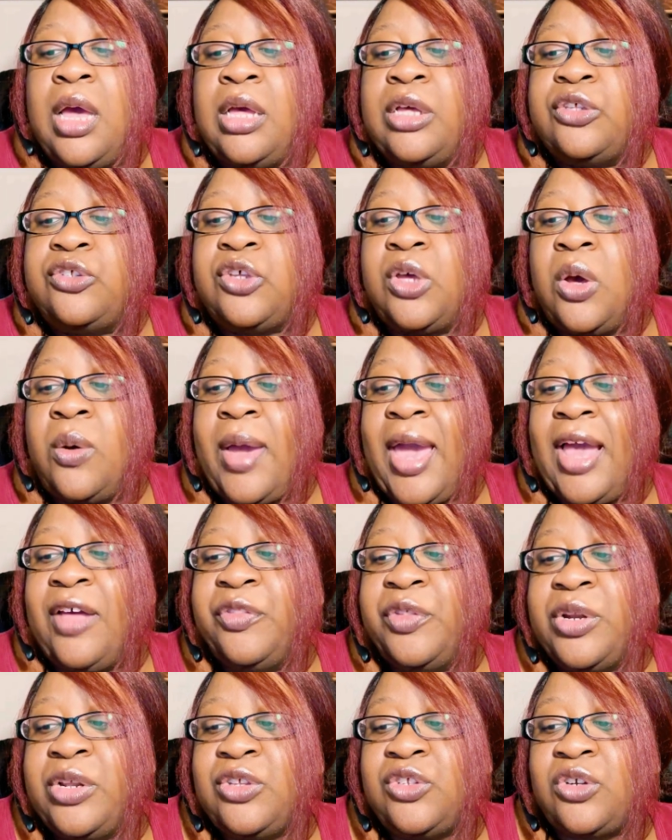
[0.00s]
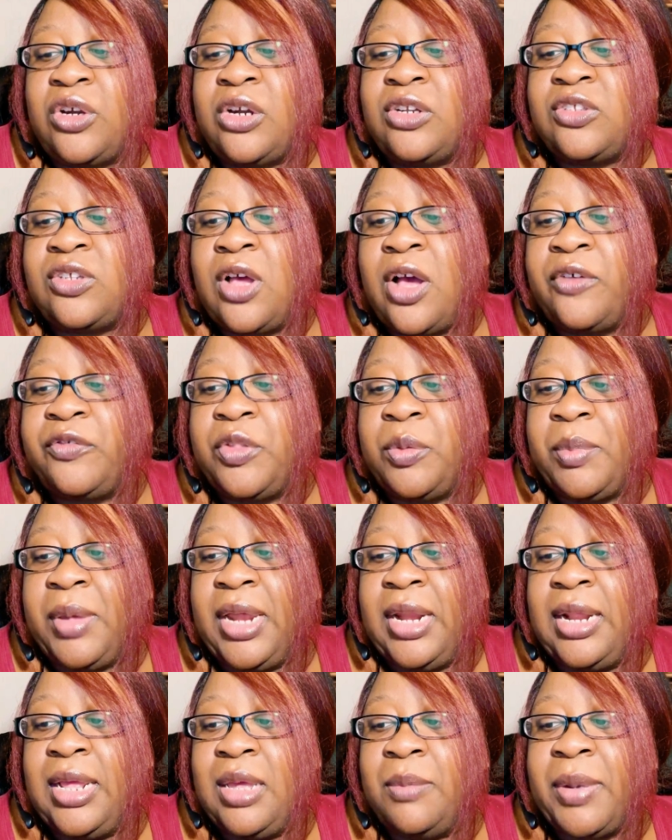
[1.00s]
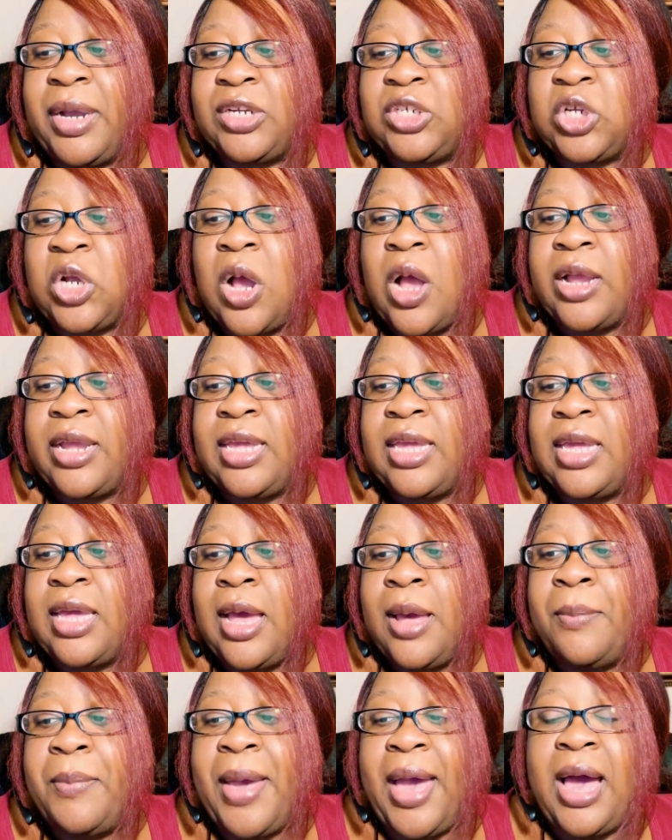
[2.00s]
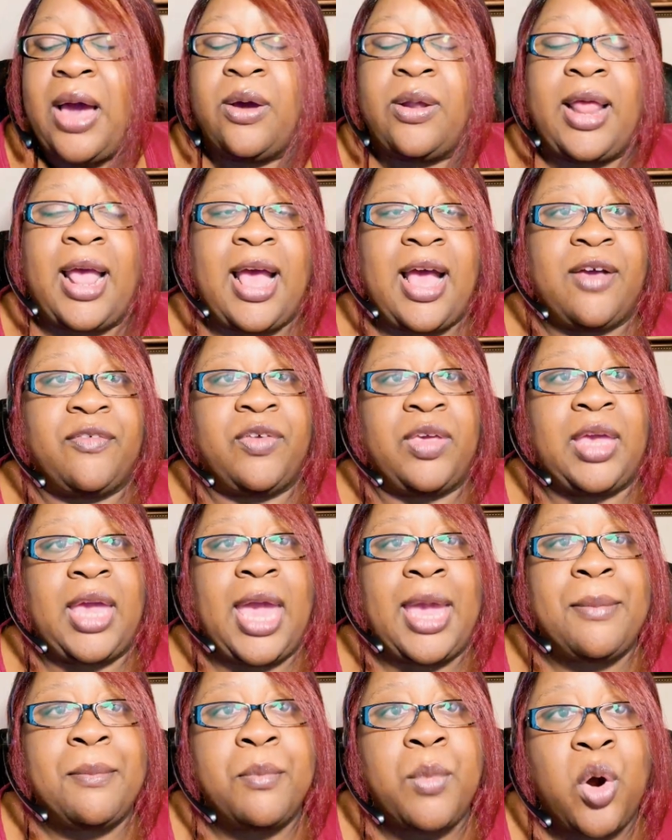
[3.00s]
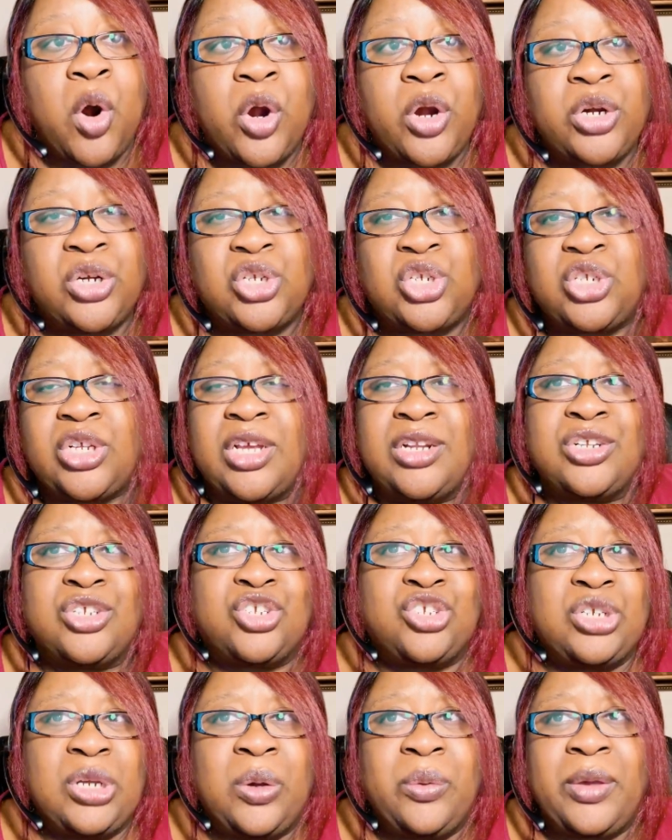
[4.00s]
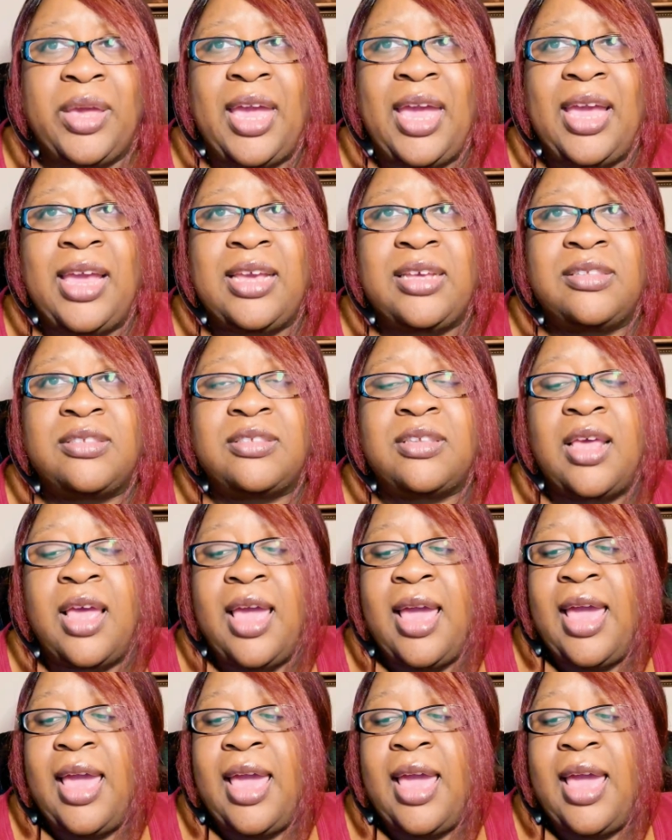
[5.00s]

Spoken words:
So Anthony starts off the meeting by talking about having a march and a showcase.